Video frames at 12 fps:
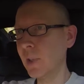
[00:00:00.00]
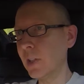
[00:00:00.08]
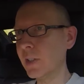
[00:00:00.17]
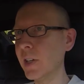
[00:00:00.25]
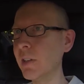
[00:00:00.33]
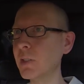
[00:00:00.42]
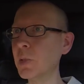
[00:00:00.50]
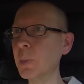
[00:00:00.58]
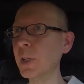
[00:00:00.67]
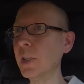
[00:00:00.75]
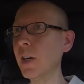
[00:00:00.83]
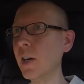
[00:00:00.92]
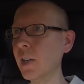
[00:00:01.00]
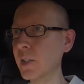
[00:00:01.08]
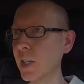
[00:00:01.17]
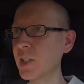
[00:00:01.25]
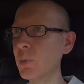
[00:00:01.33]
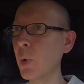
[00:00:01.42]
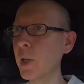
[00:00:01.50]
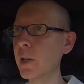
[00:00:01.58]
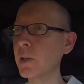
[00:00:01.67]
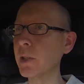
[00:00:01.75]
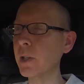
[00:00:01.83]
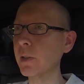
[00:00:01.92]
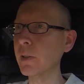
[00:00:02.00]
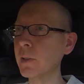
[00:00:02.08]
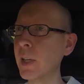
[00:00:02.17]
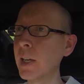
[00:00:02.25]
can tell it's a big car. It's got some weight underneath it.